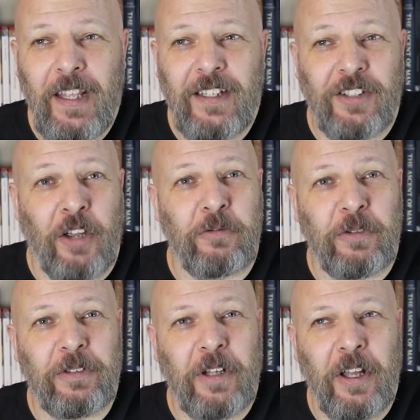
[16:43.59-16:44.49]

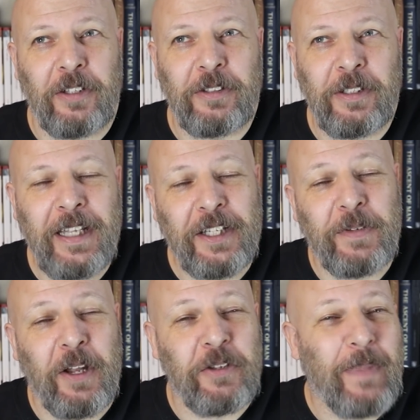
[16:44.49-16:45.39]
so uh, the next
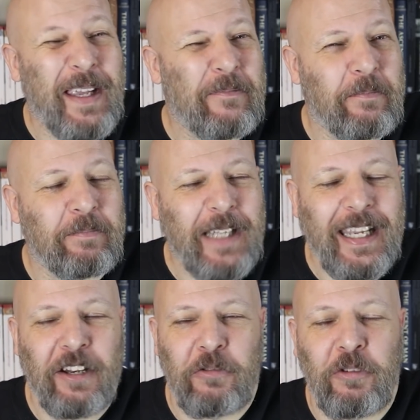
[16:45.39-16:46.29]
videos may
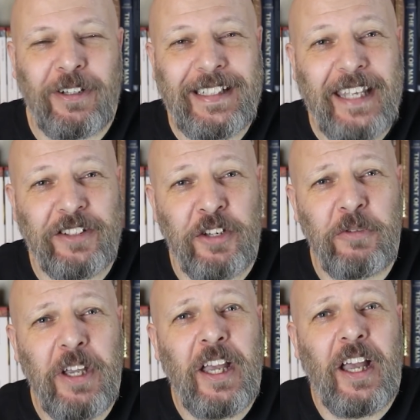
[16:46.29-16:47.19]
take a little longer to get to you,